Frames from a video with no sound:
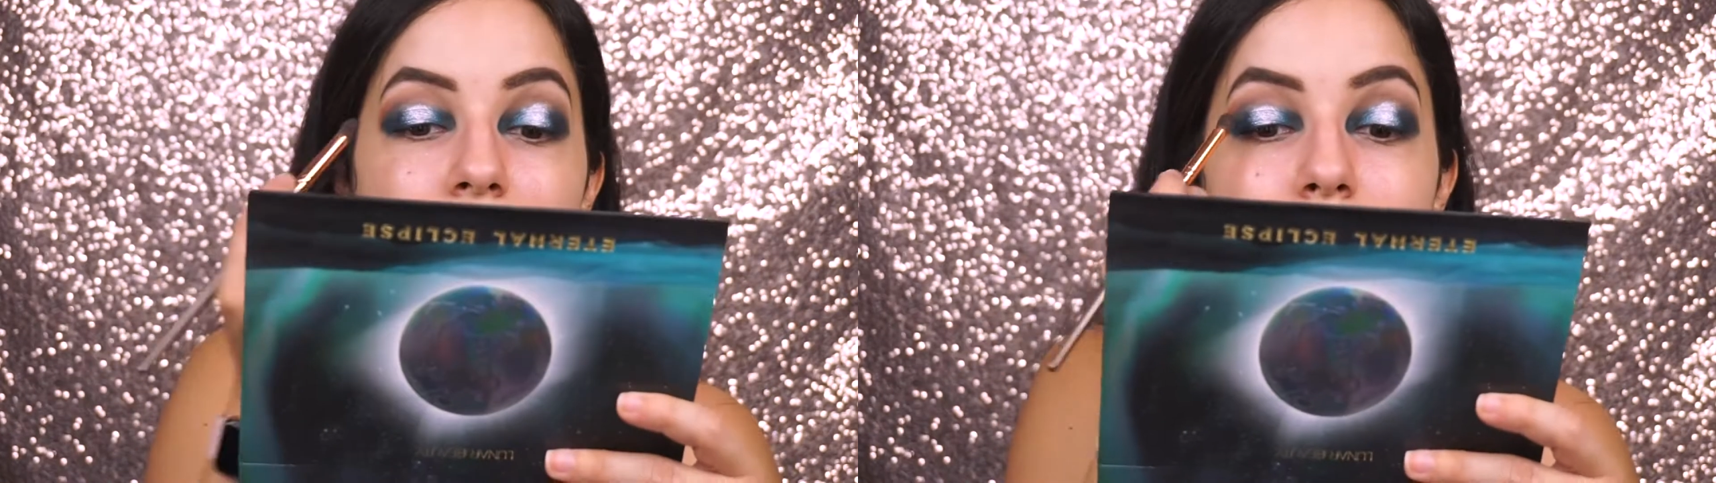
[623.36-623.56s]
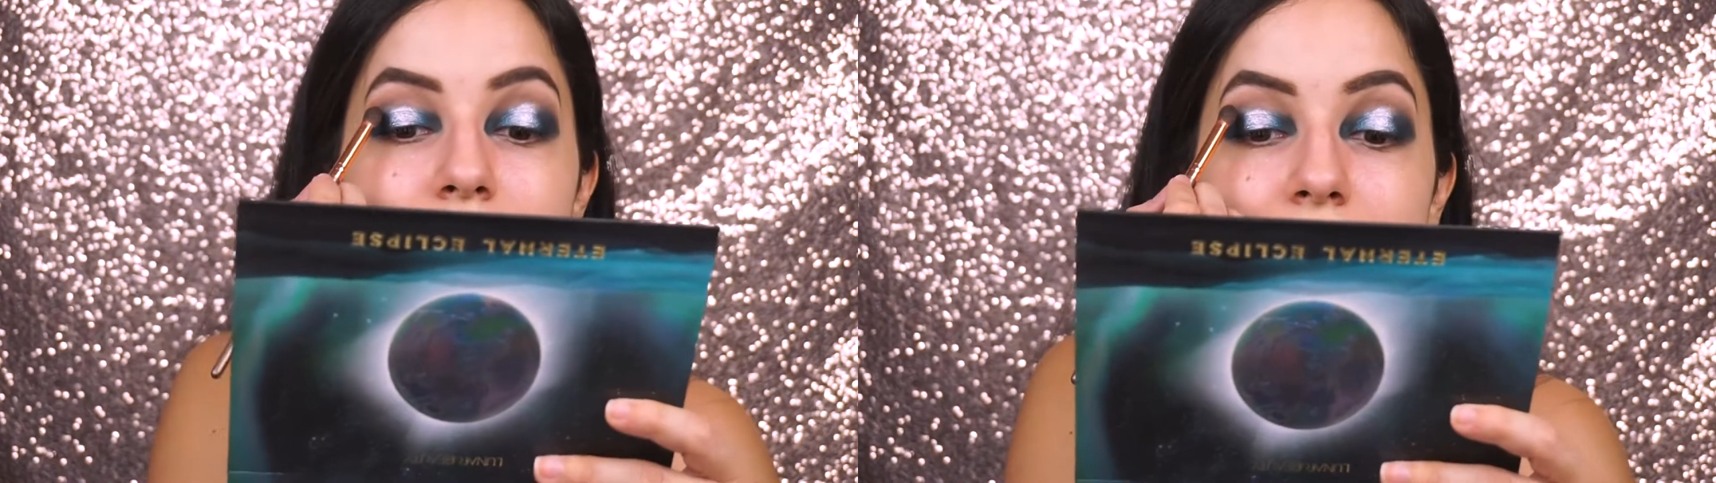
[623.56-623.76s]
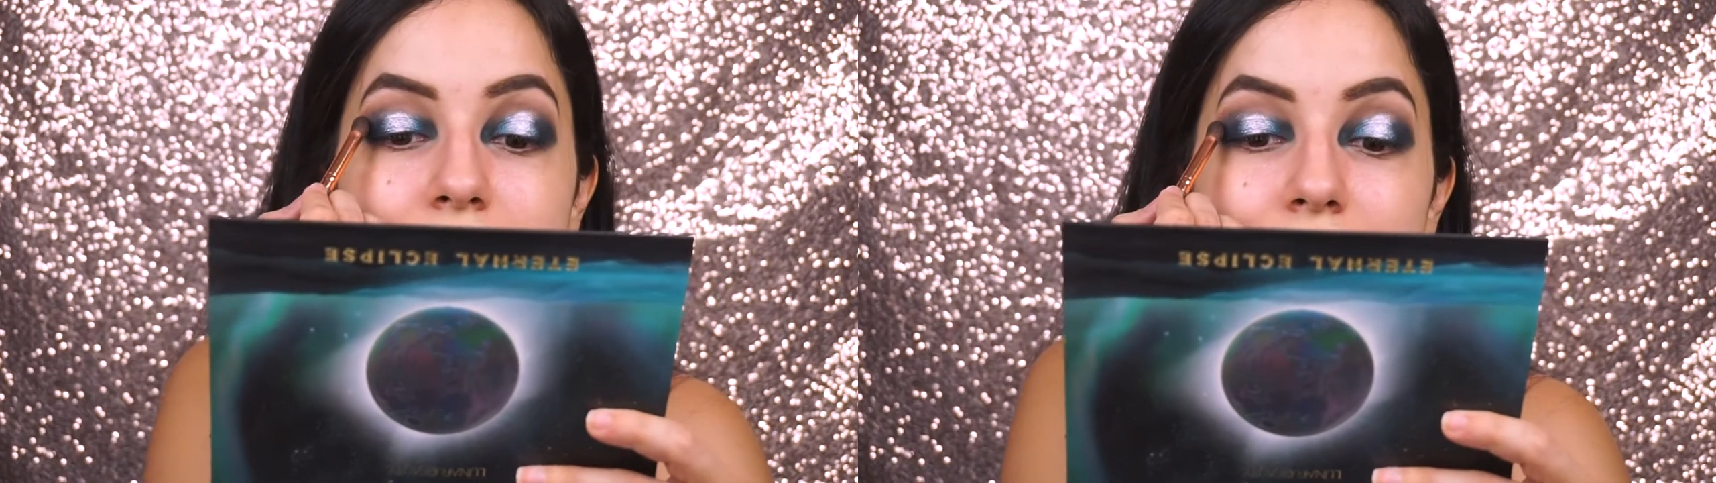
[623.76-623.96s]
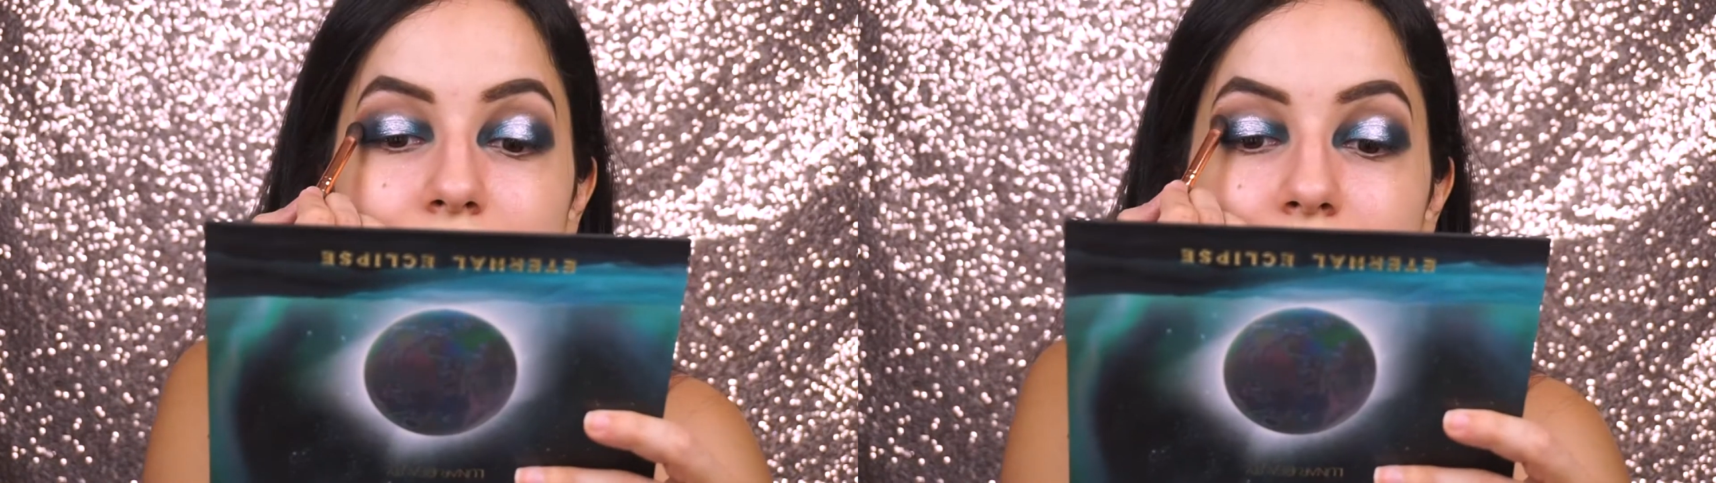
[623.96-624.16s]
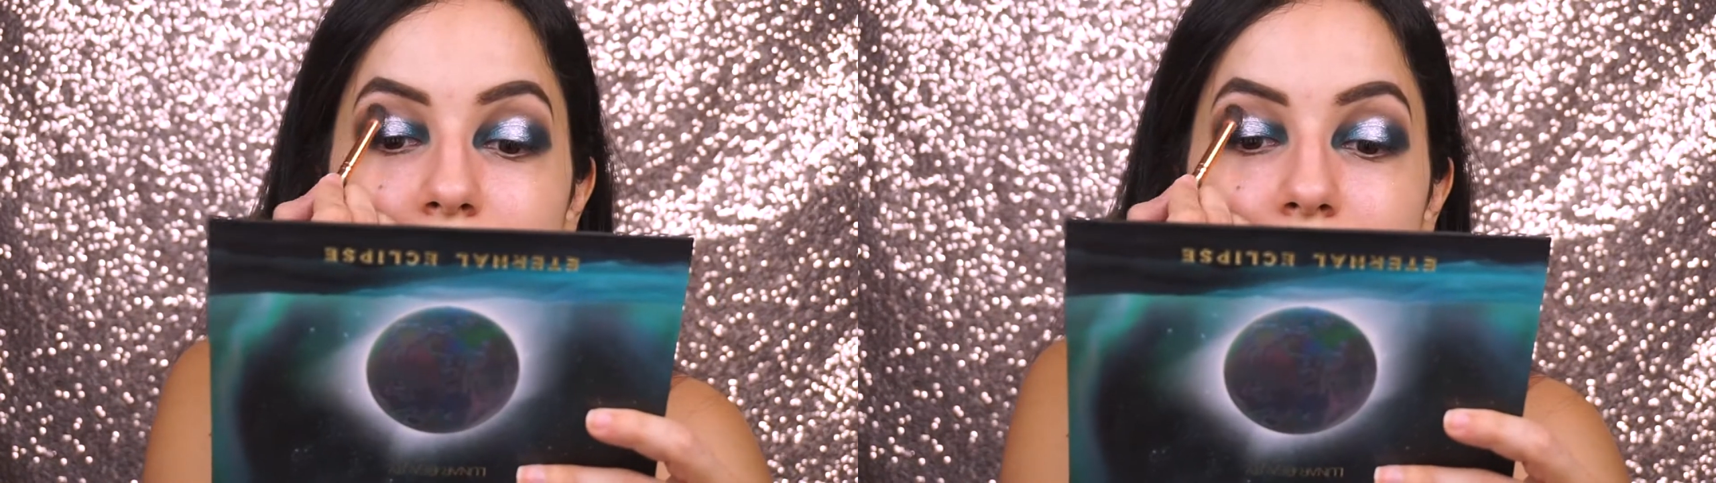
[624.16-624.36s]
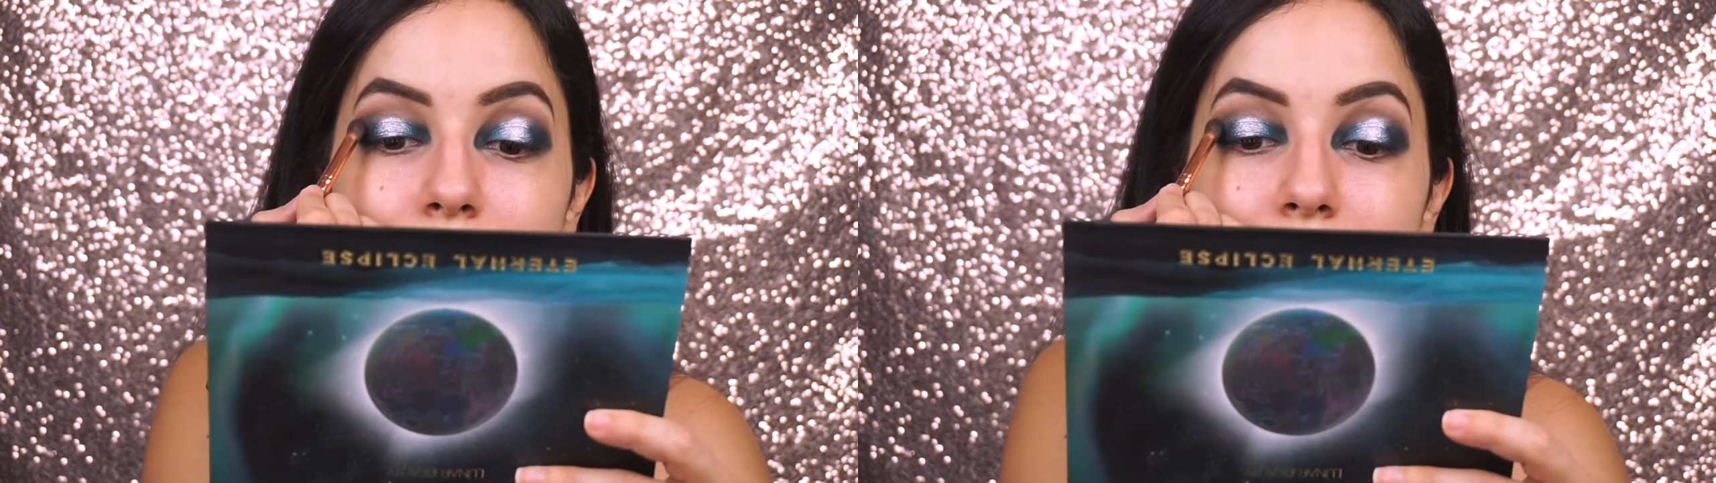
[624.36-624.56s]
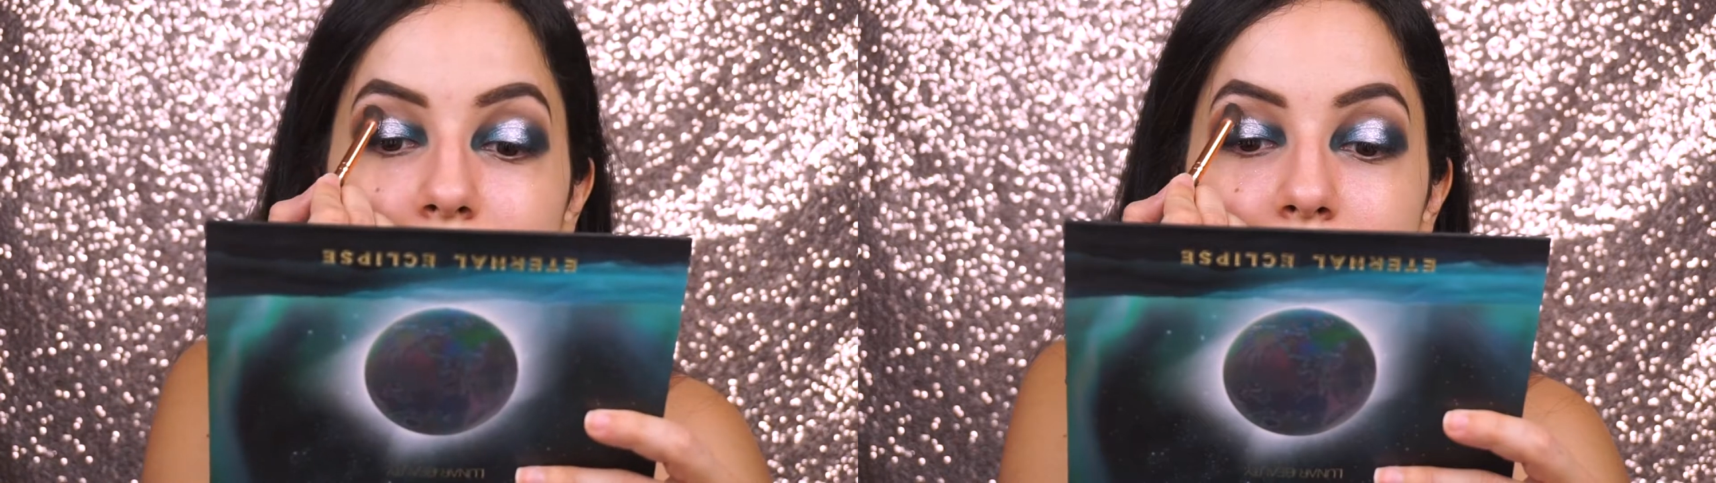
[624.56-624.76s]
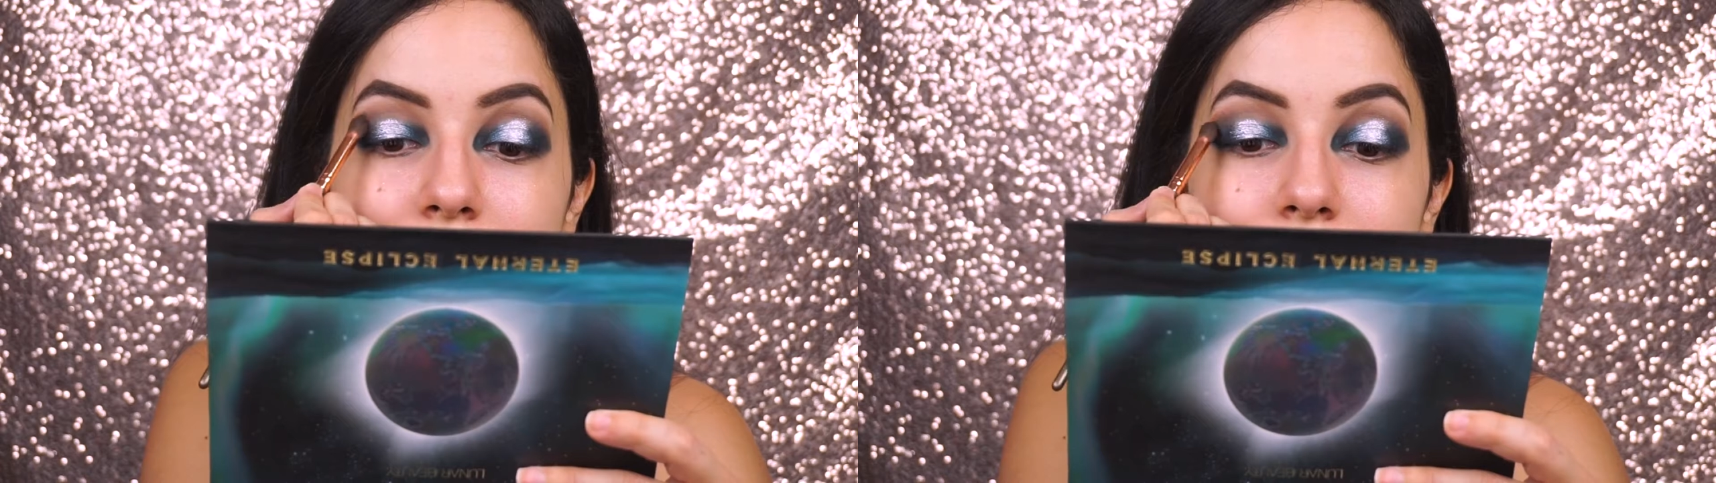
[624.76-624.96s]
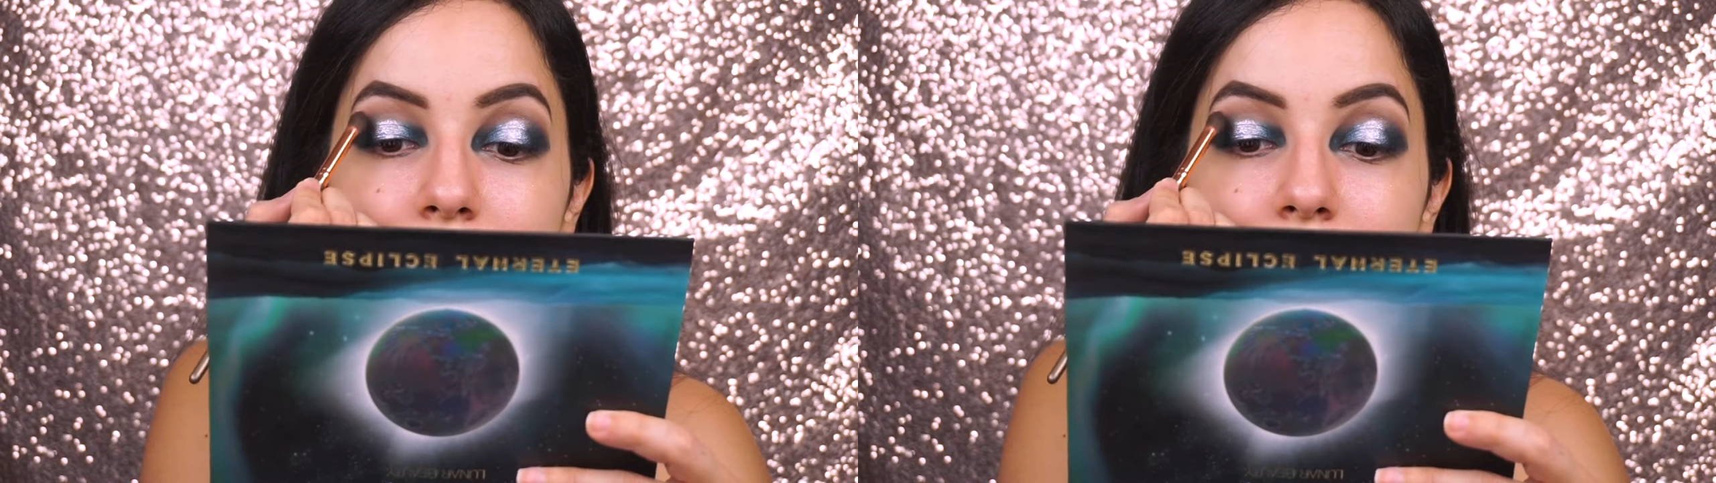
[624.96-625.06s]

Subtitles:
I'm not taking a lot of pigment